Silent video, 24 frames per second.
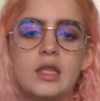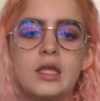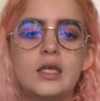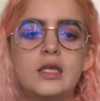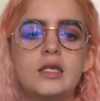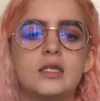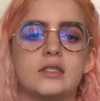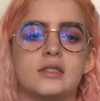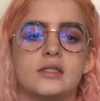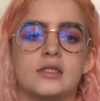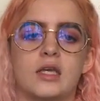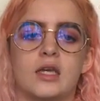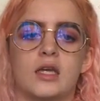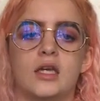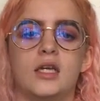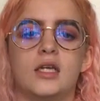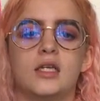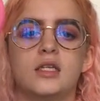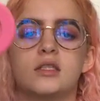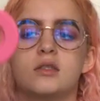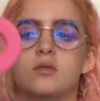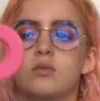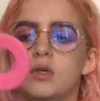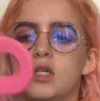these
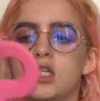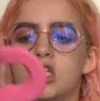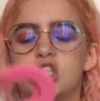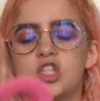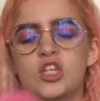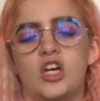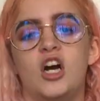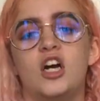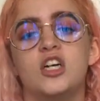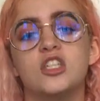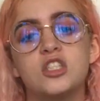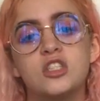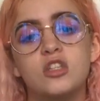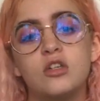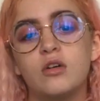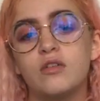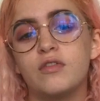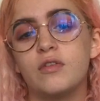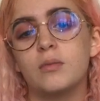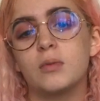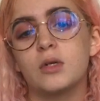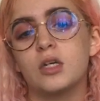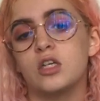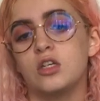thingies, which I don't know
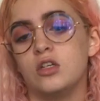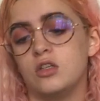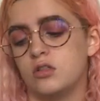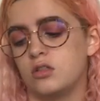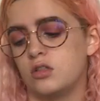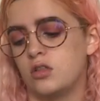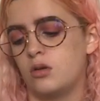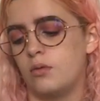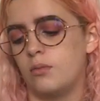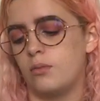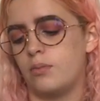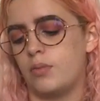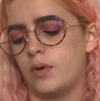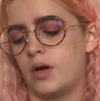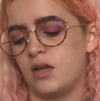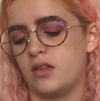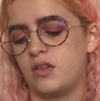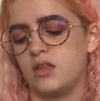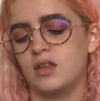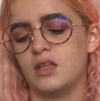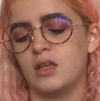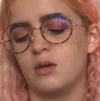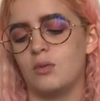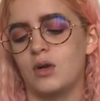if I'm going to use them, but I
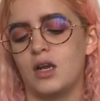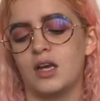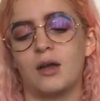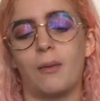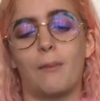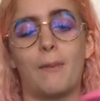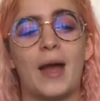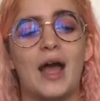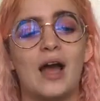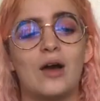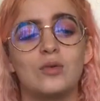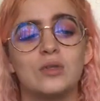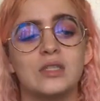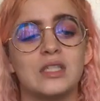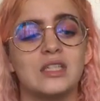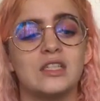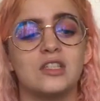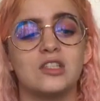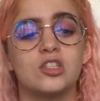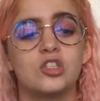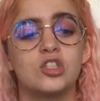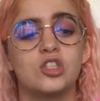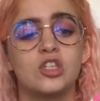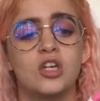think they were like £1
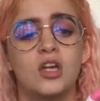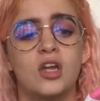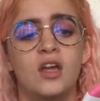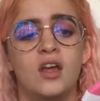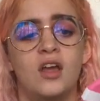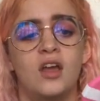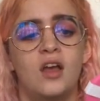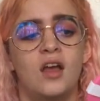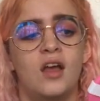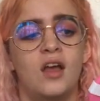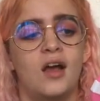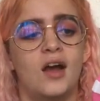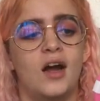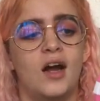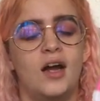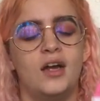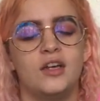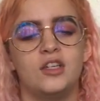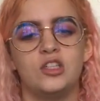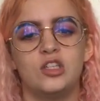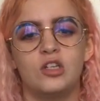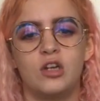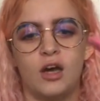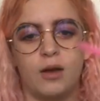each.
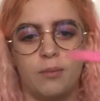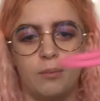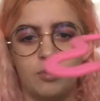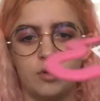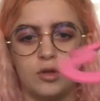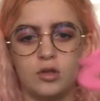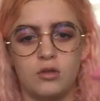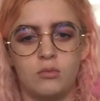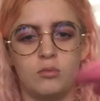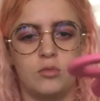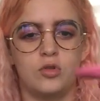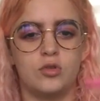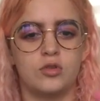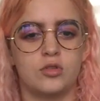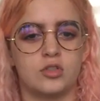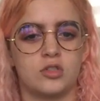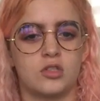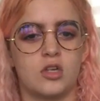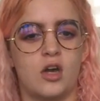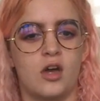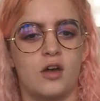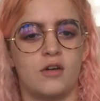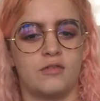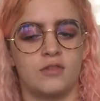And you like put them on the
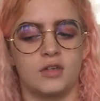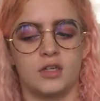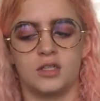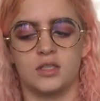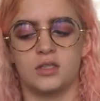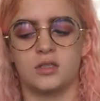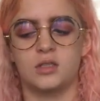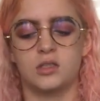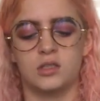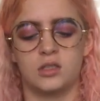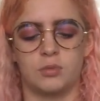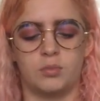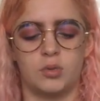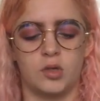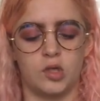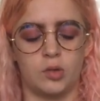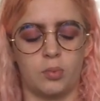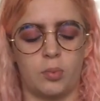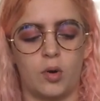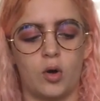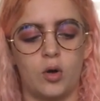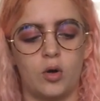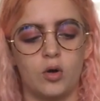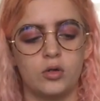surface to put
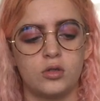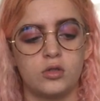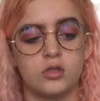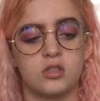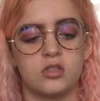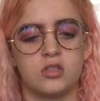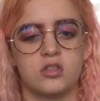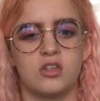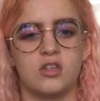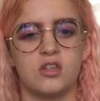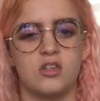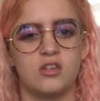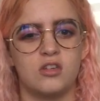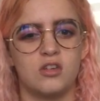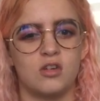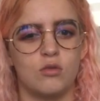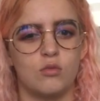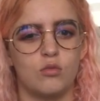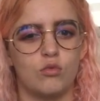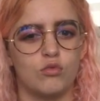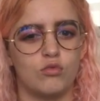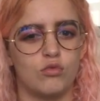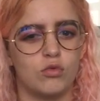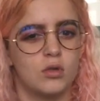your pot on so that you
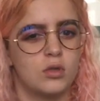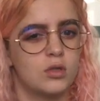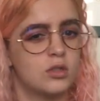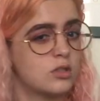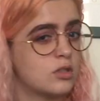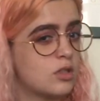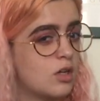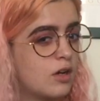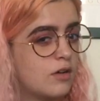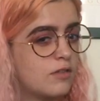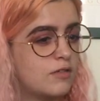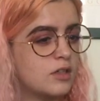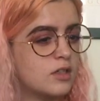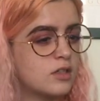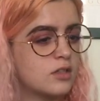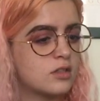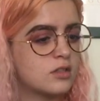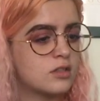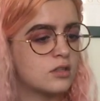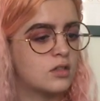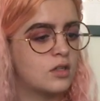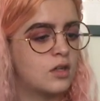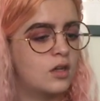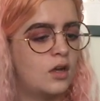don't ruin the surface.
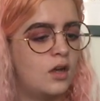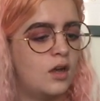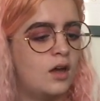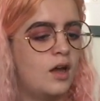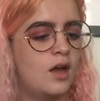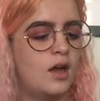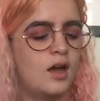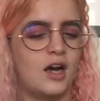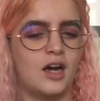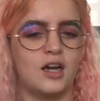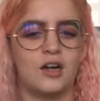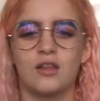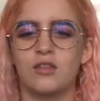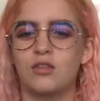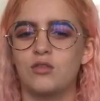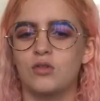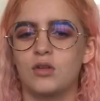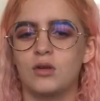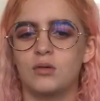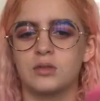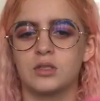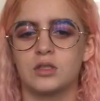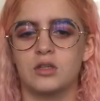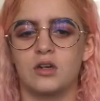And I thought
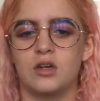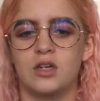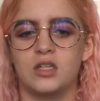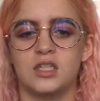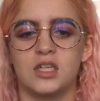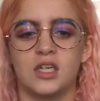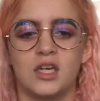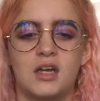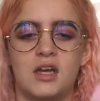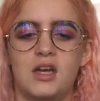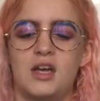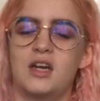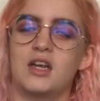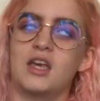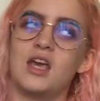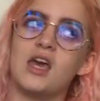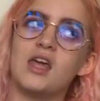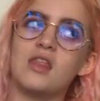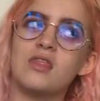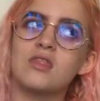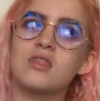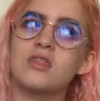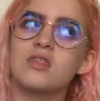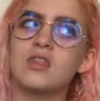that was a good idea. And
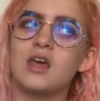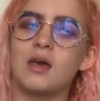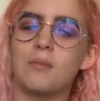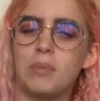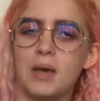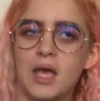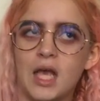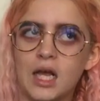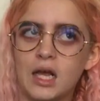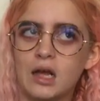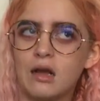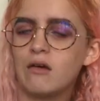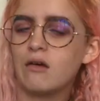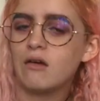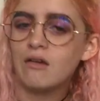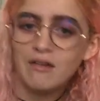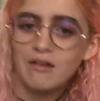again, they're pink.